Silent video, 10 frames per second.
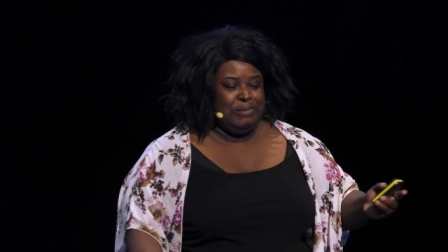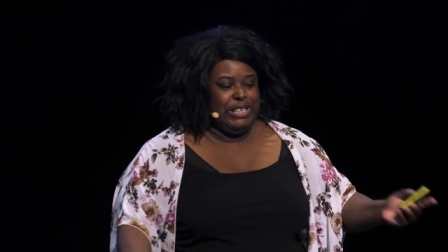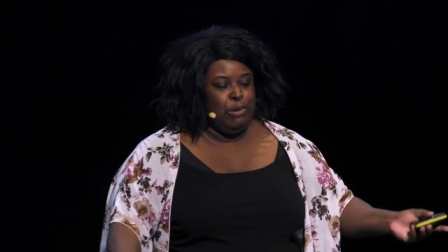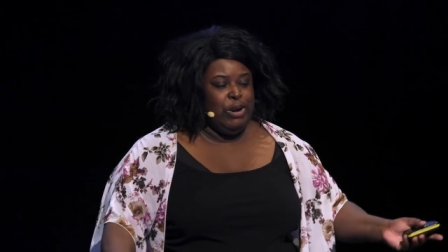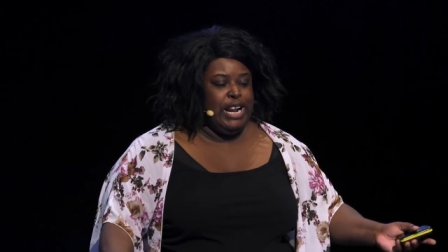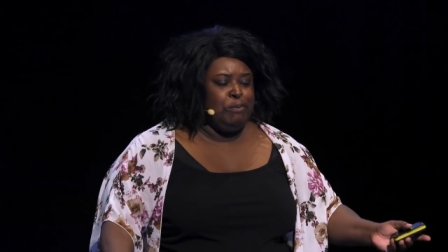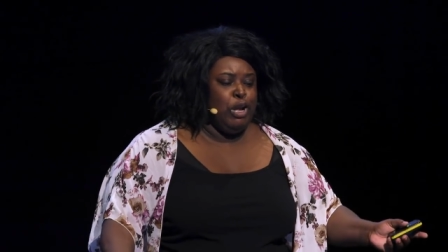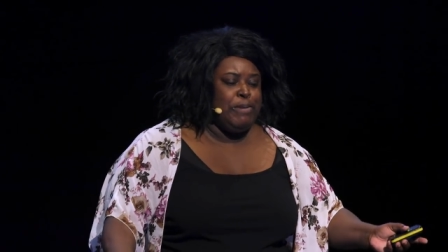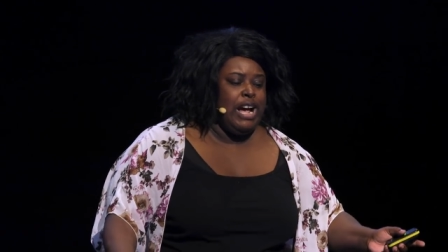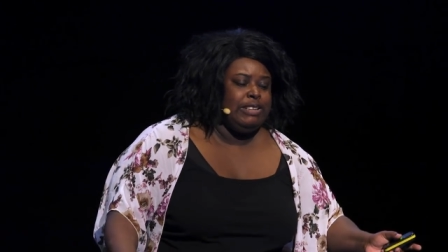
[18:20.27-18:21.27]
because I'm running a
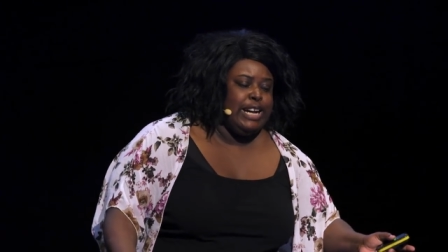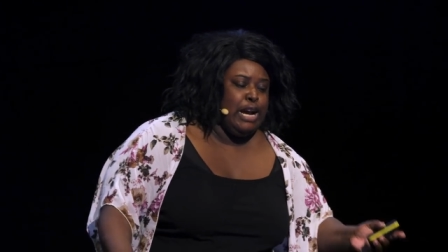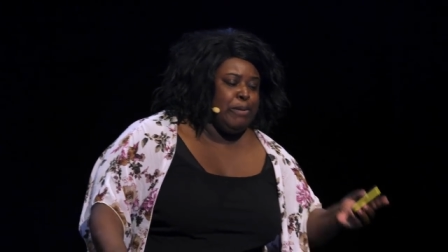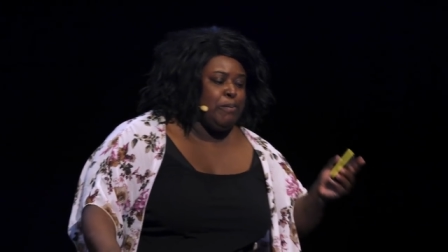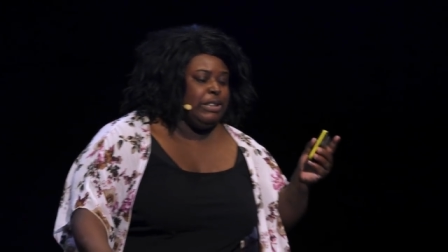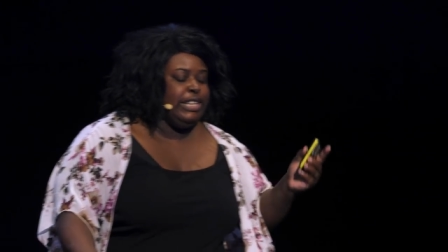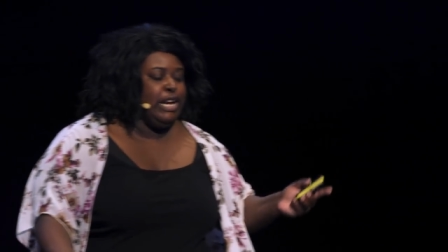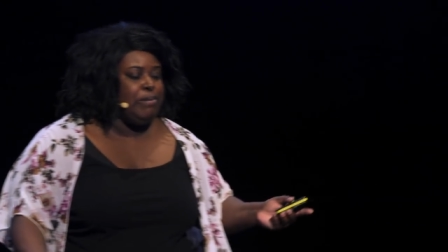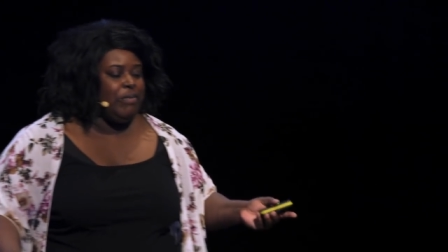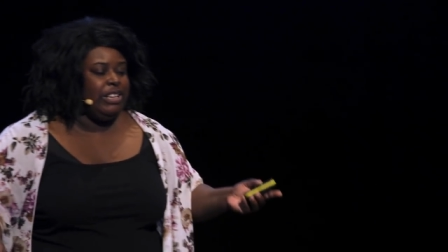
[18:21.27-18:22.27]
little bit out of time here, but to
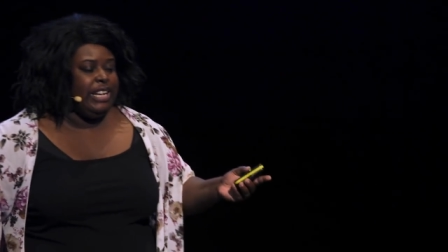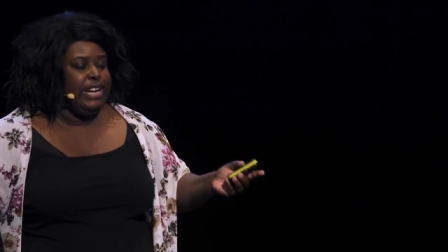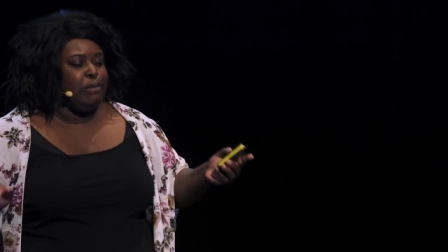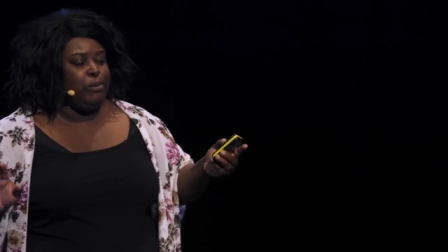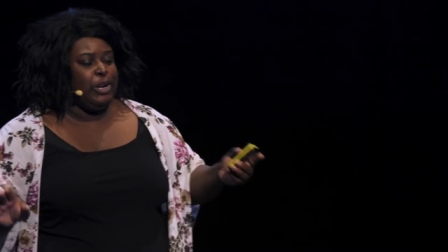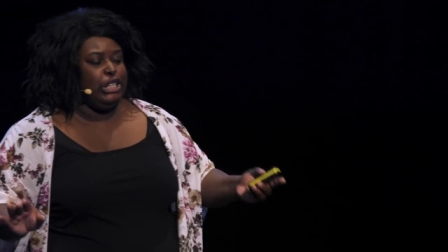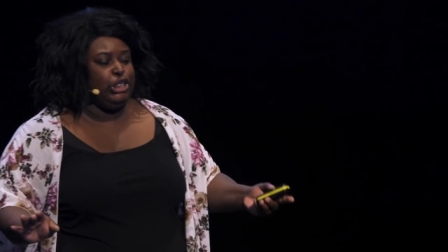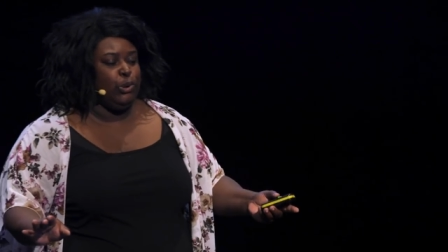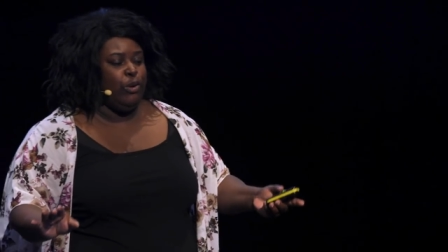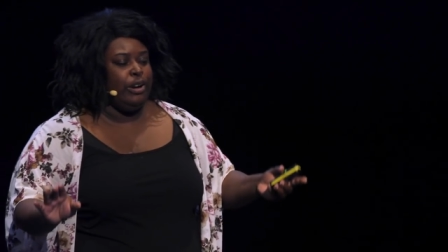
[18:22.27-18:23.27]
keep everything pretty
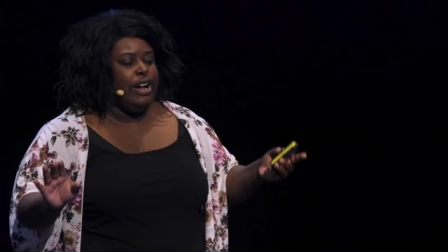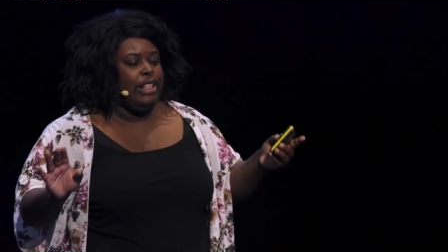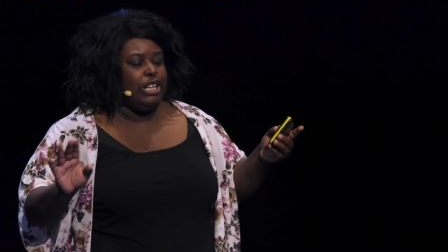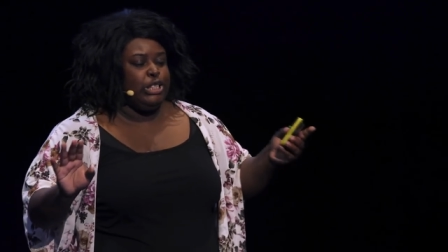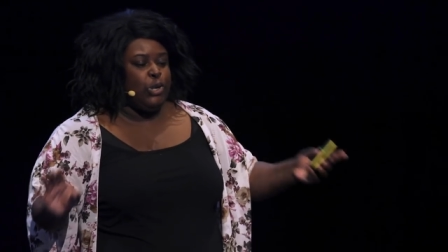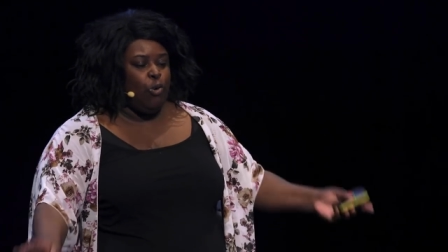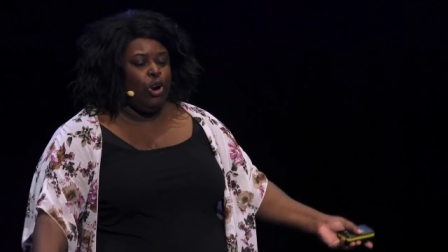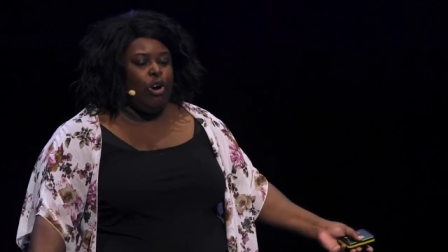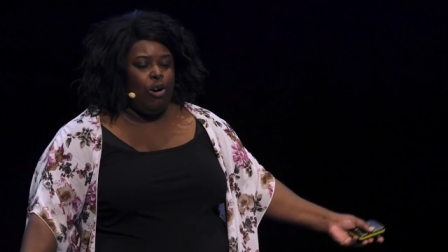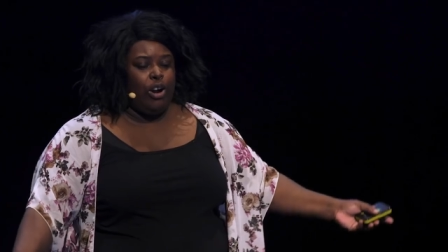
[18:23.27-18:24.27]
short, the
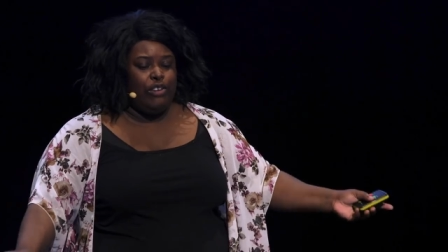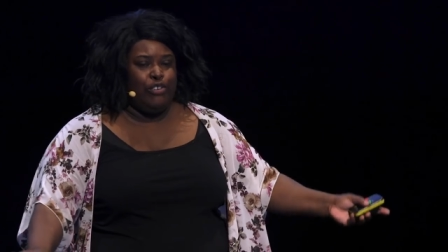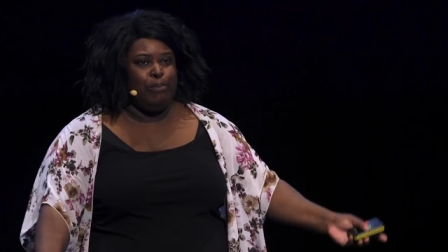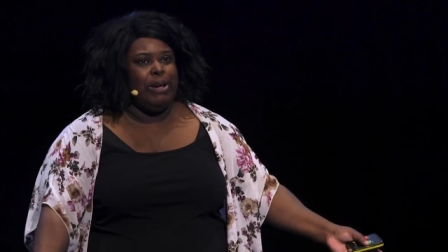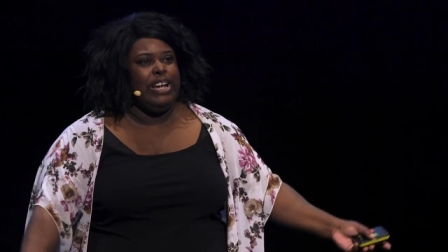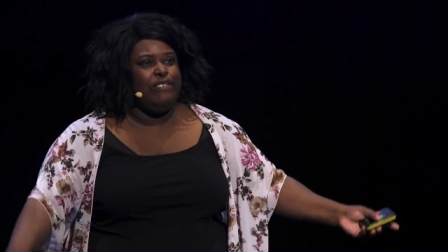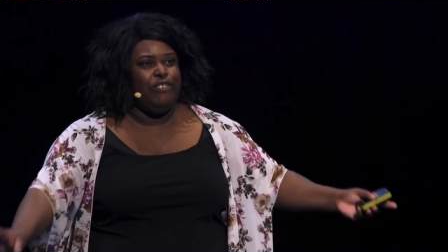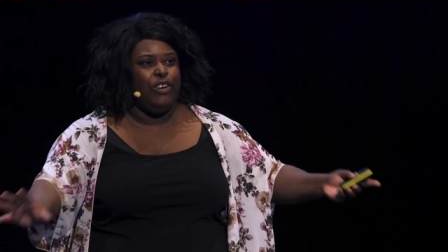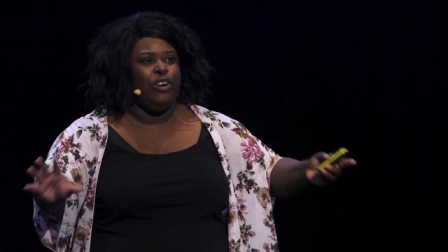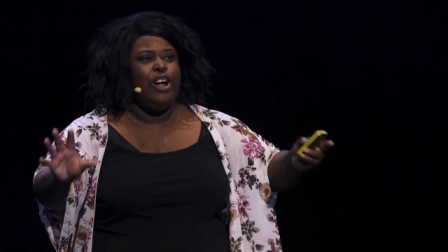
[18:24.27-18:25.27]
scorecard for me
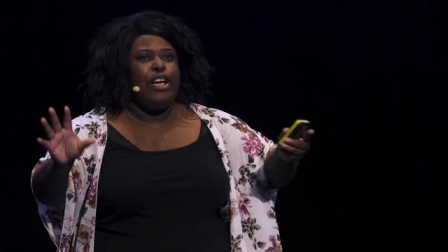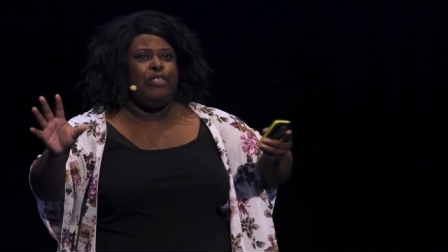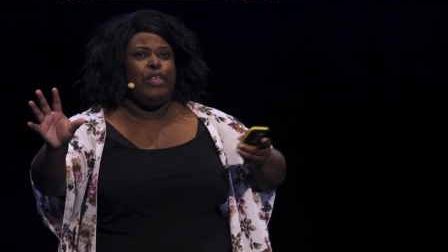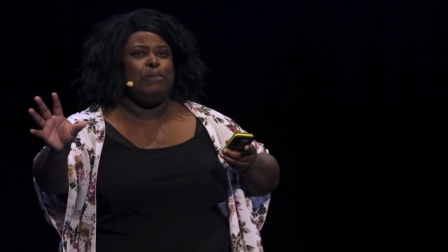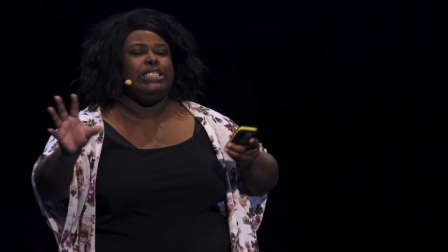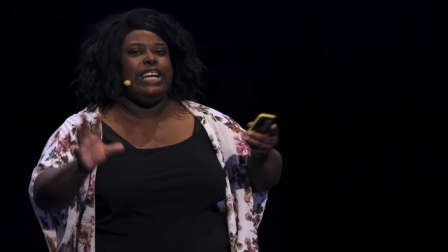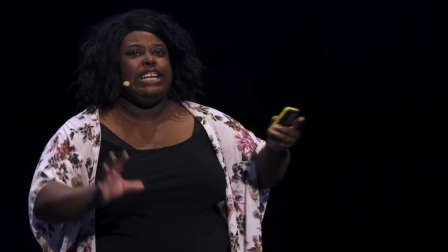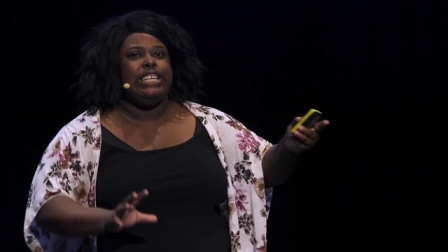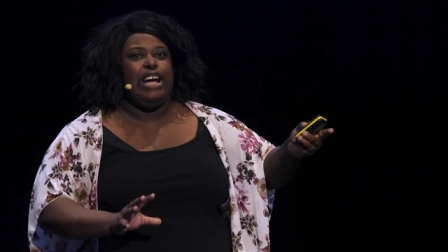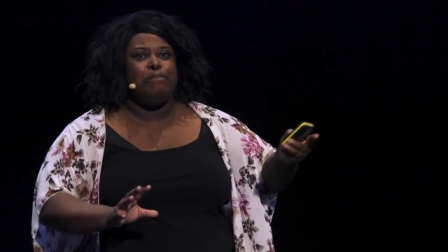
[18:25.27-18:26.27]
for the
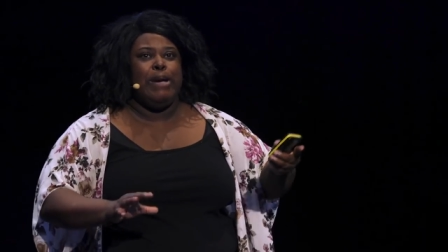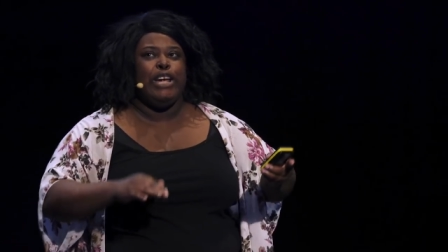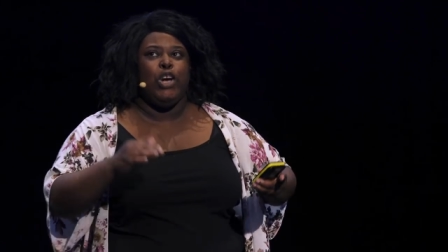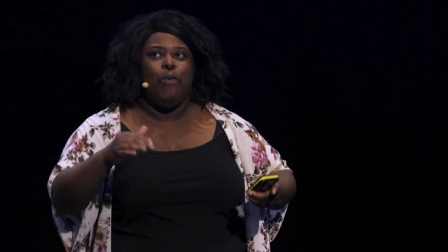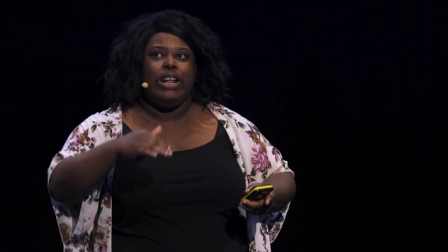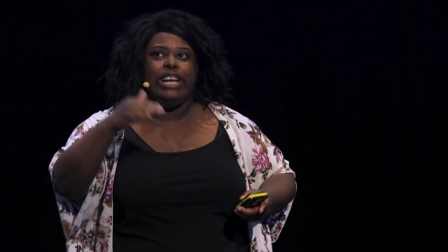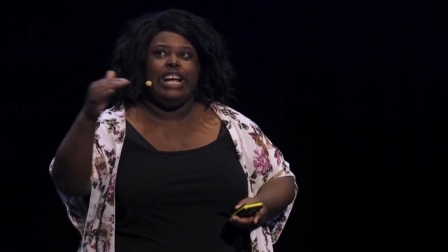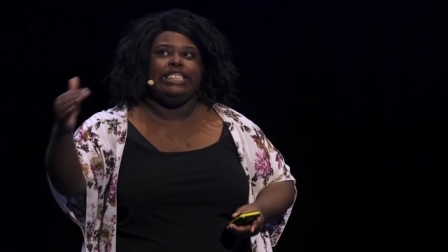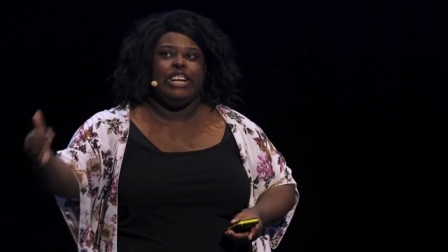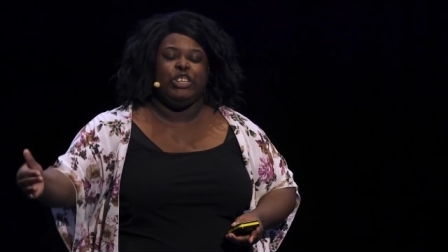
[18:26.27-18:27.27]
mistakes that I've made going
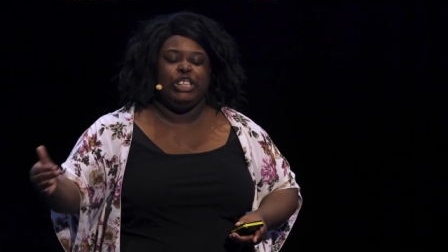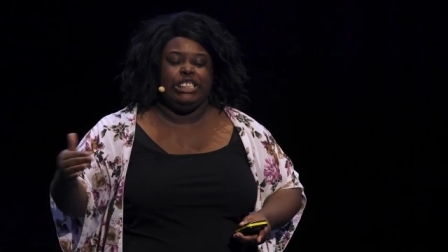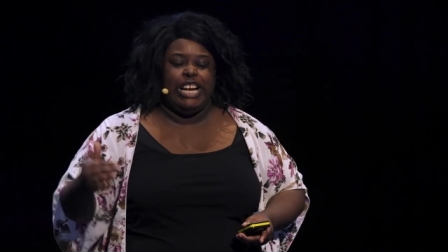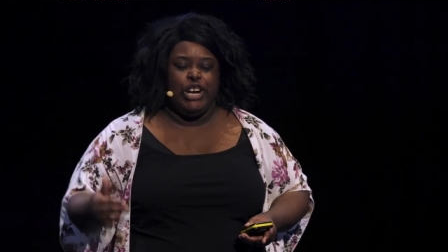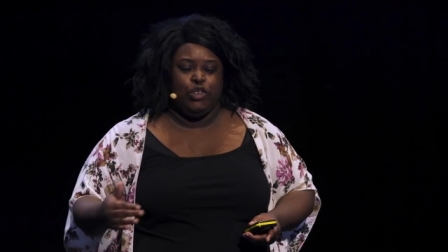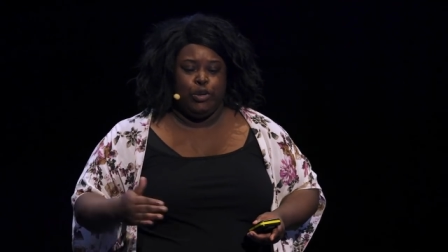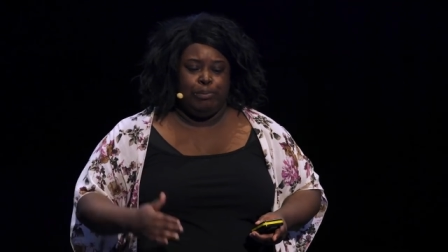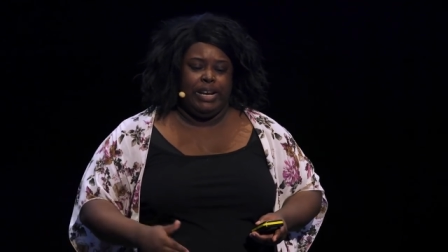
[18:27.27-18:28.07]
against industry standards would